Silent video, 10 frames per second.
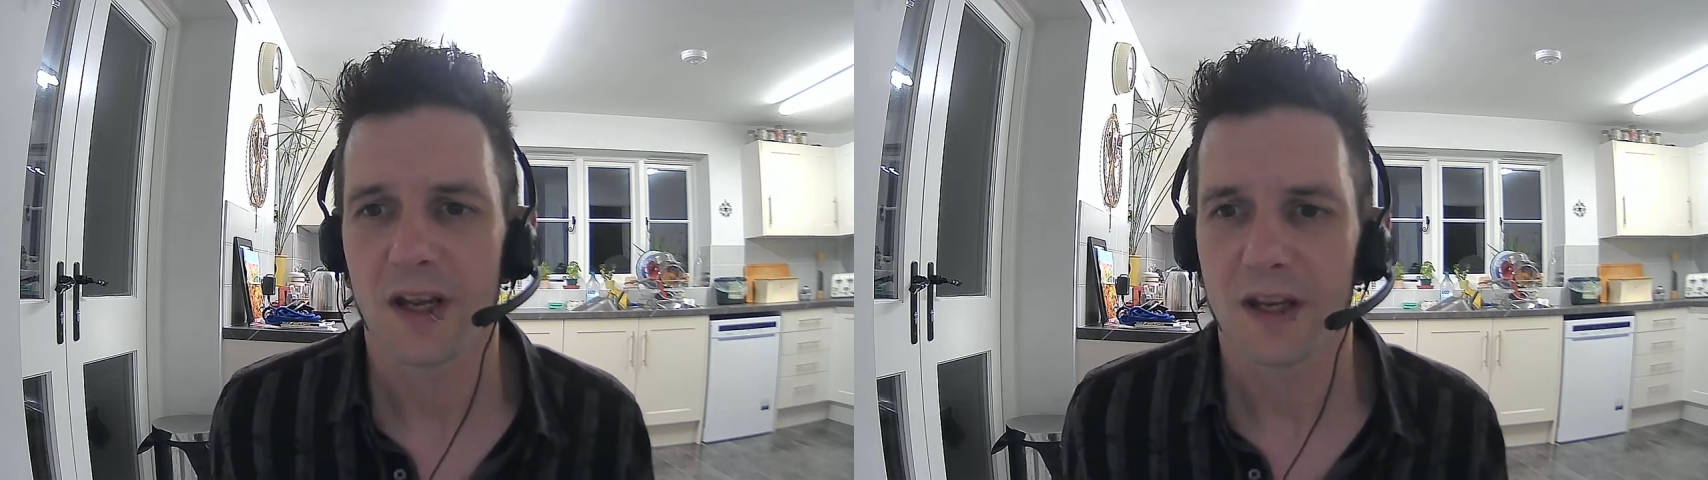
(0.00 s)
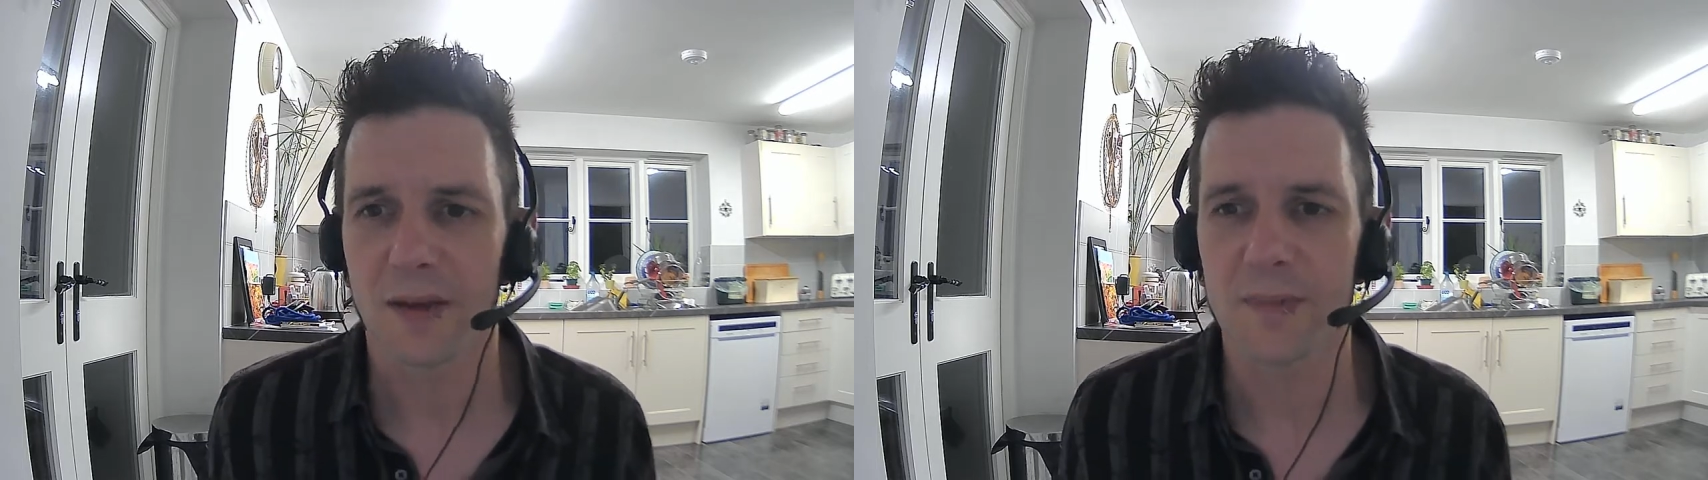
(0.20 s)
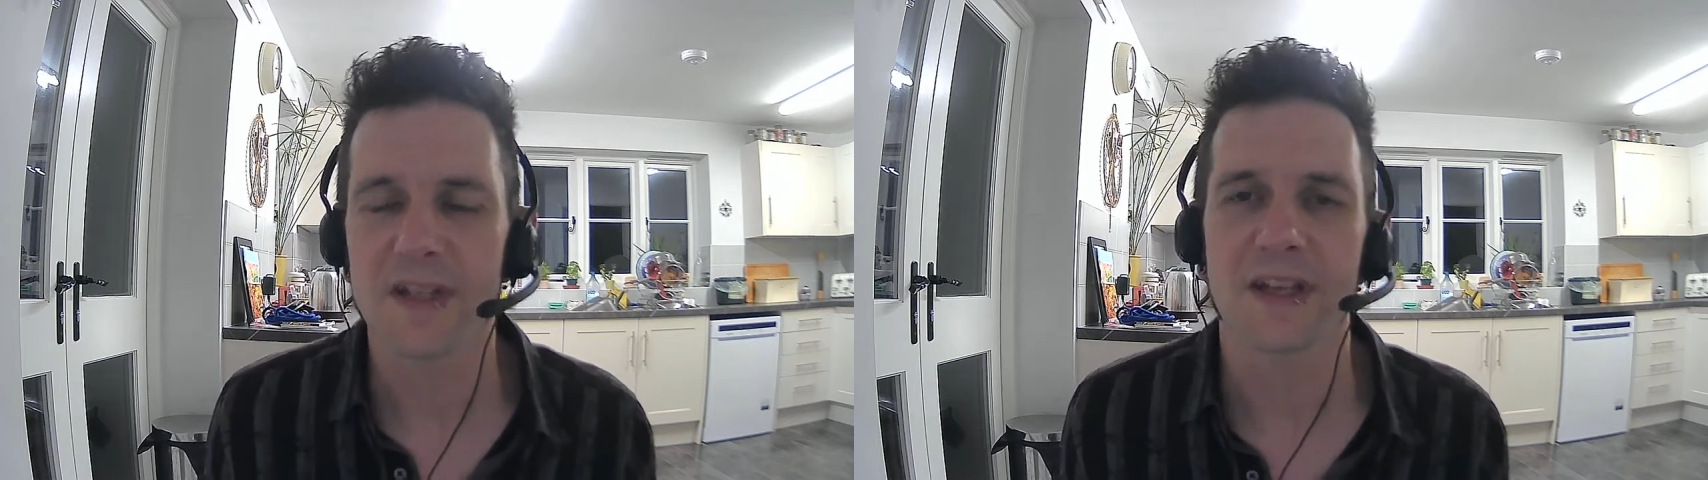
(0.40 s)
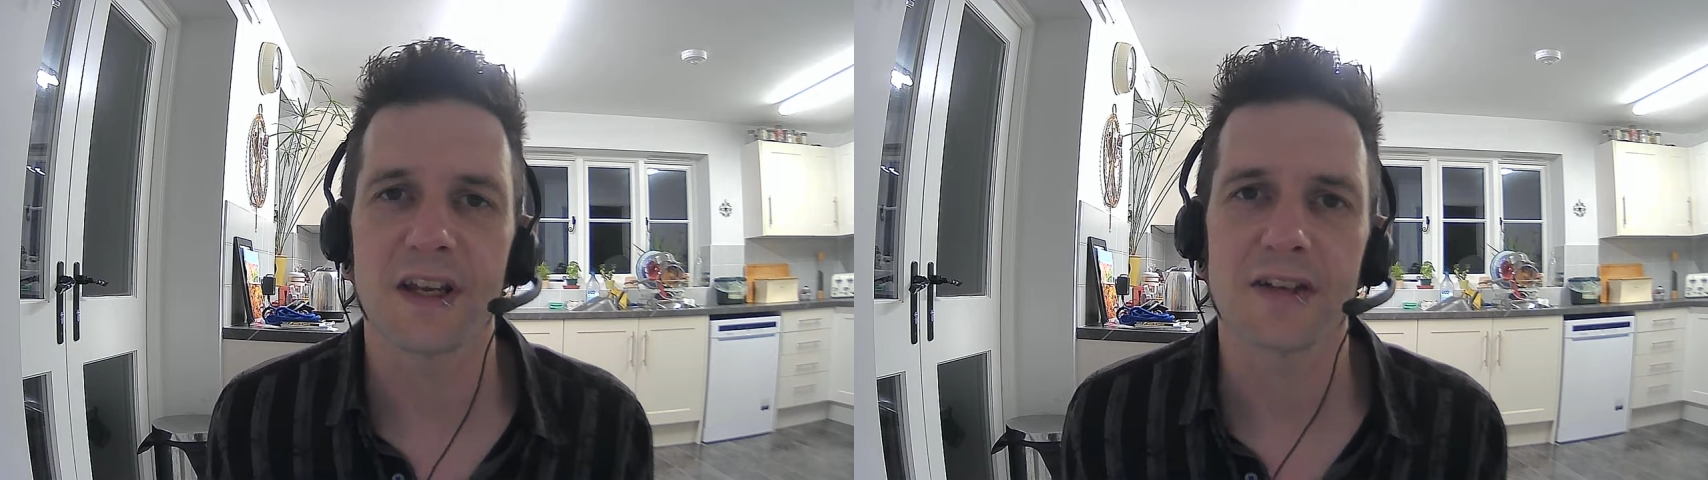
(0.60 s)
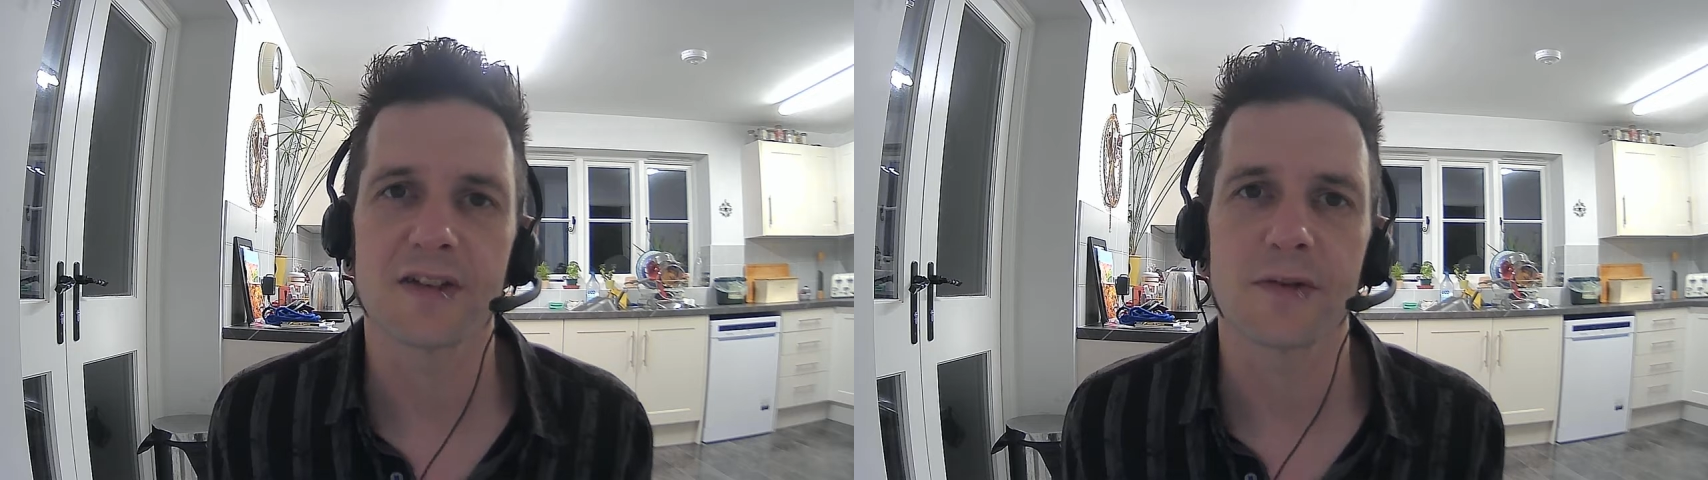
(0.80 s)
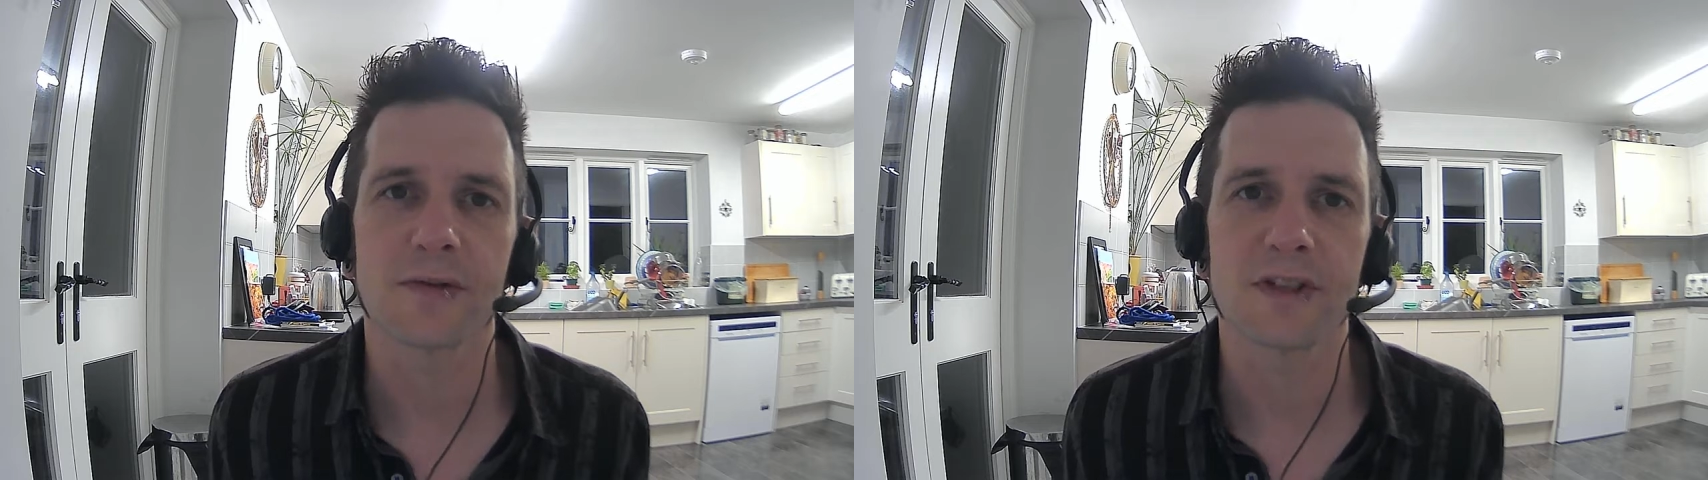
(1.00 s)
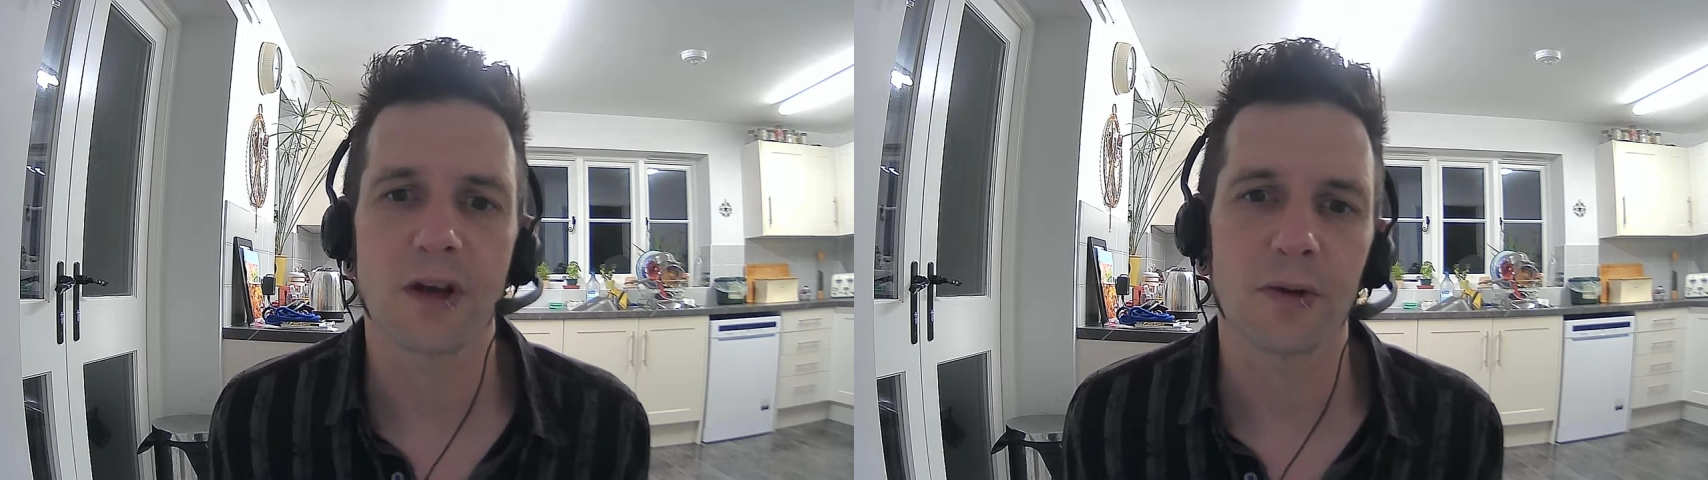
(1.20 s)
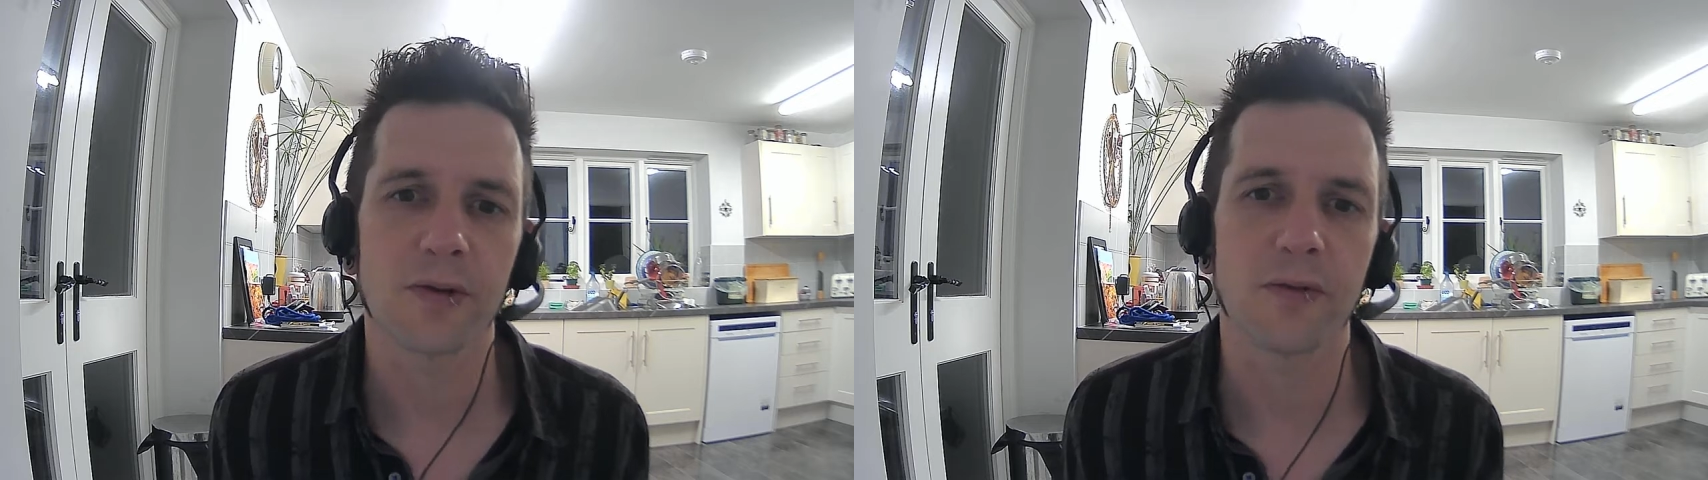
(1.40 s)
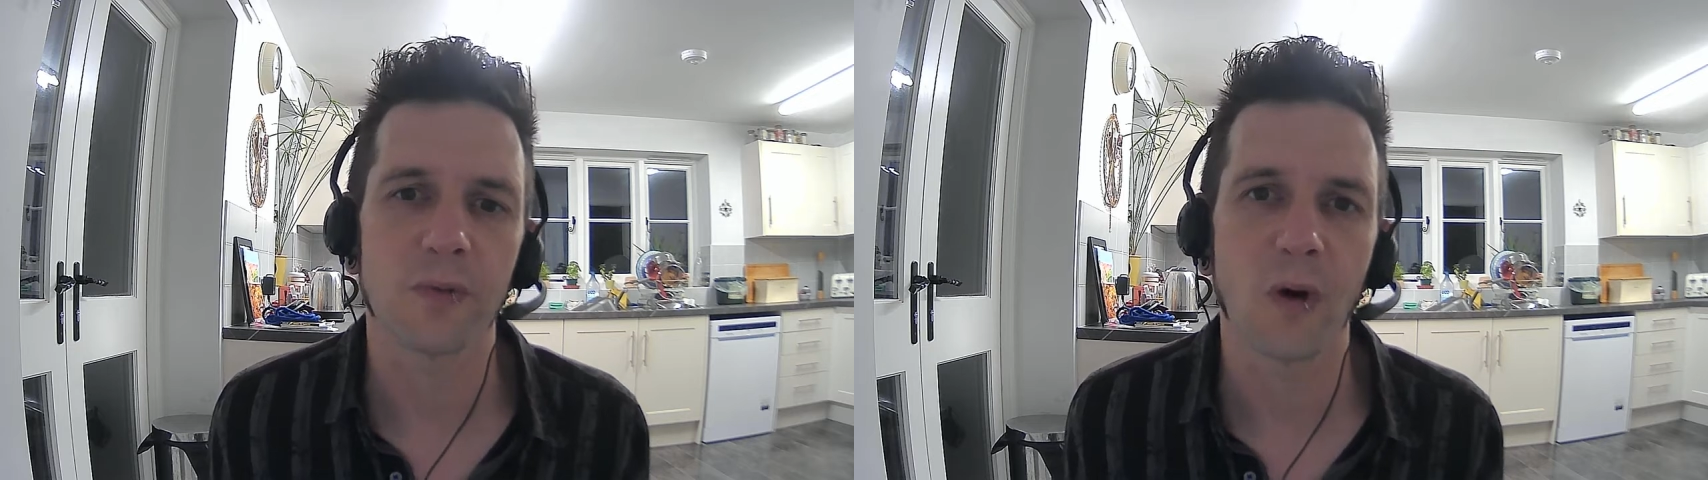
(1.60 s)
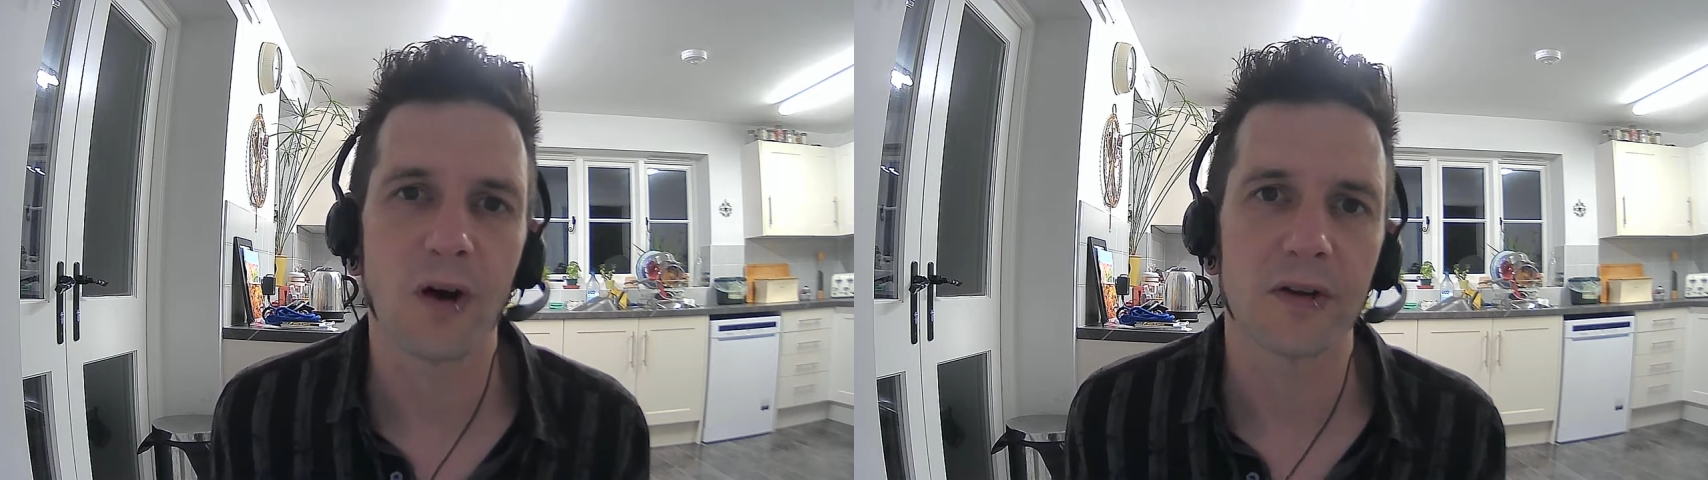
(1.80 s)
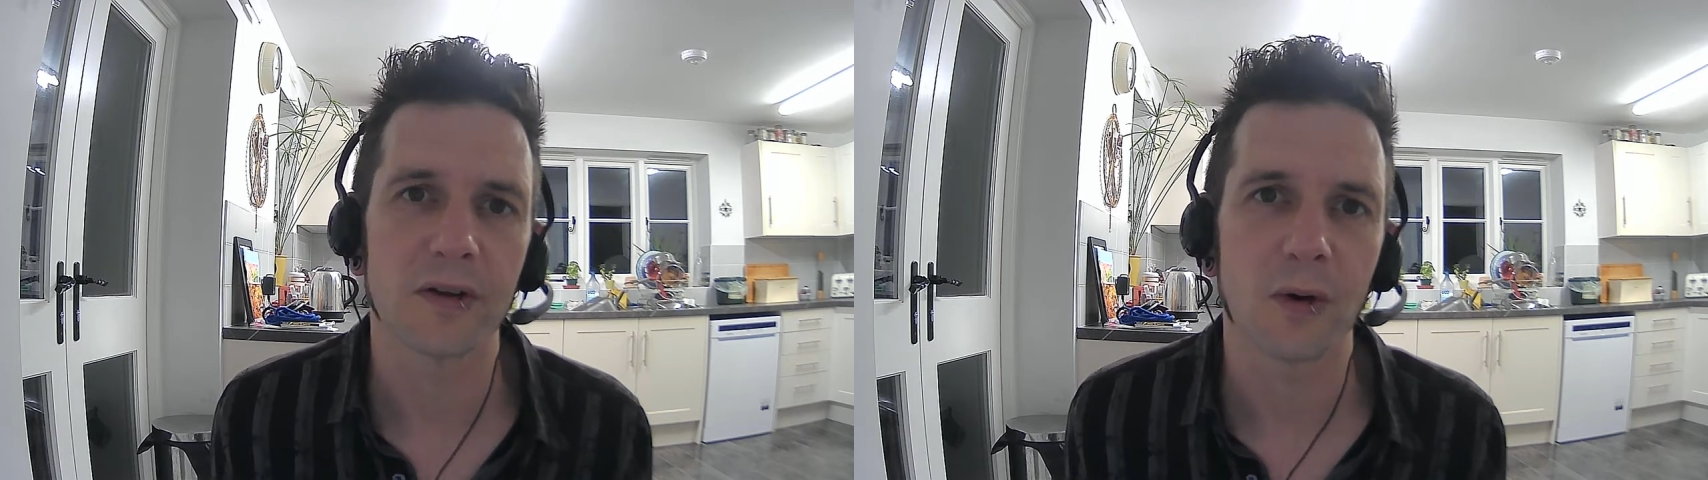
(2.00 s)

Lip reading: can be seen as the result of one